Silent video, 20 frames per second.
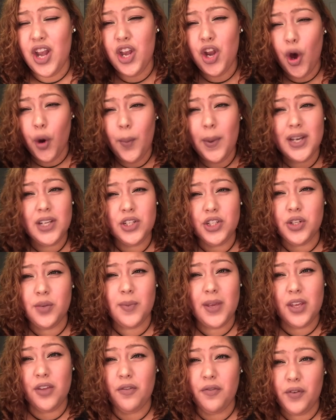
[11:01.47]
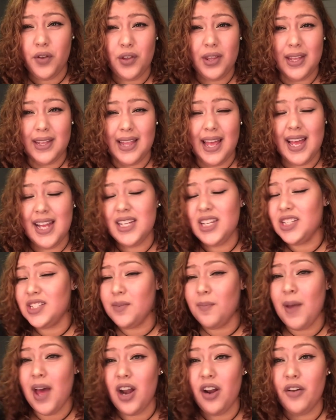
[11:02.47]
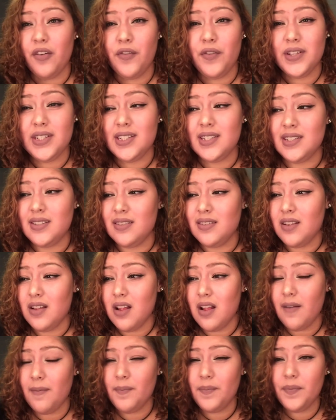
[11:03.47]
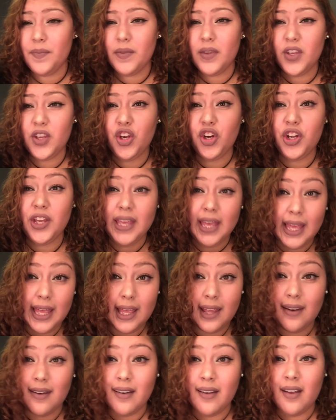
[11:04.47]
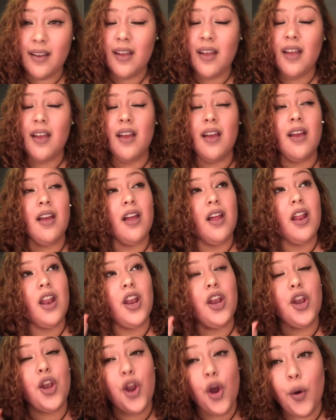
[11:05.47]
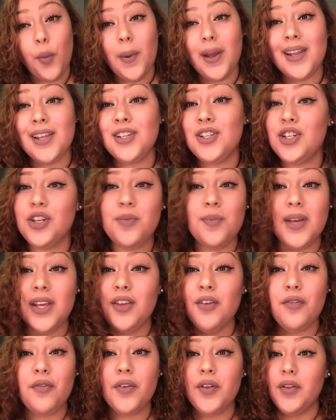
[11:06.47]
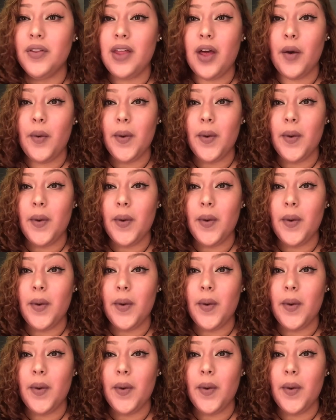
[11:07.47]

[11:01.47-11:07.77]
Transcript: Nobody should make you feel like that. It doesn't matter if it's your kin. Nobody should make you feel that